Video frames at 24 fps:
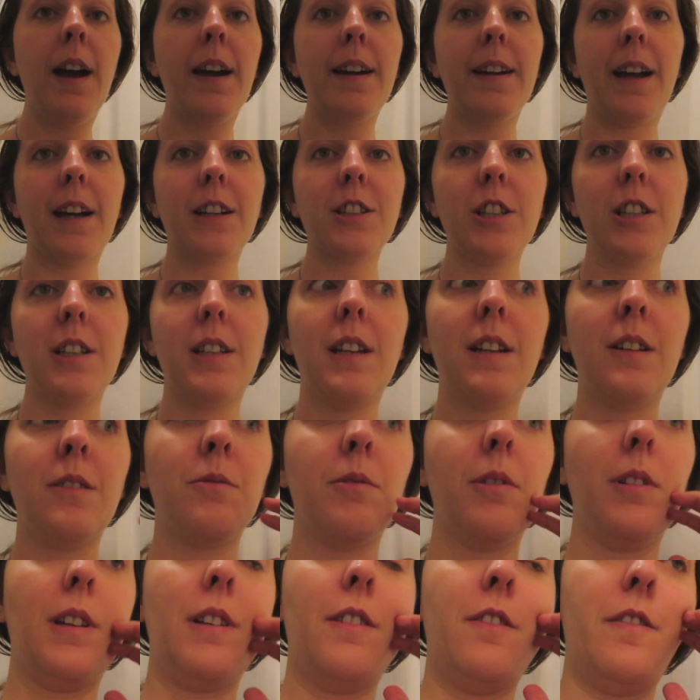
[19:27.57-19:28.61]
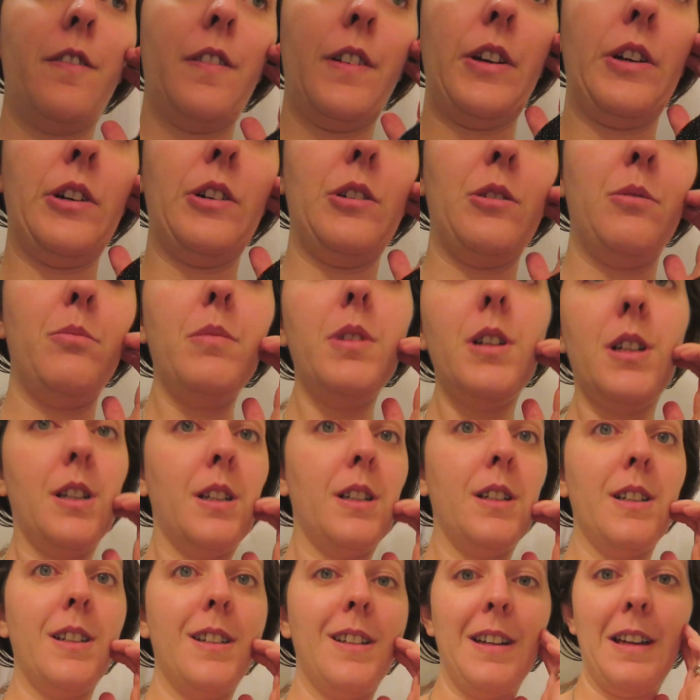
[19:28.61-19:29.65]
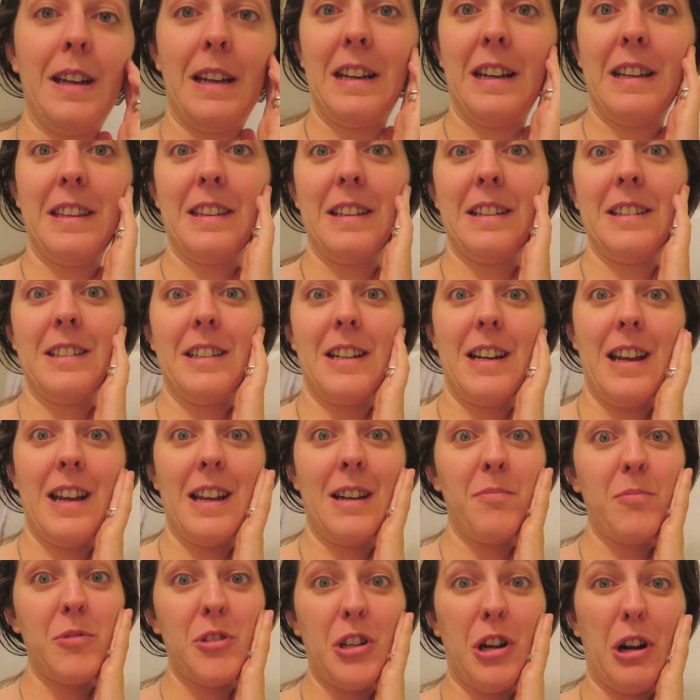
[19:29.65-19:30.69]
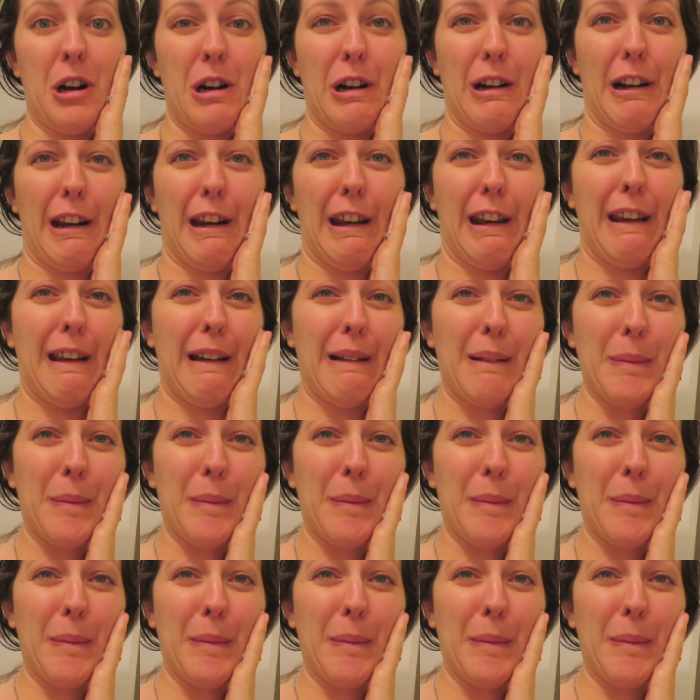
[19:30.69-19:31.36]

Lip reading: I actually didn't really film anything today. I'm sorry.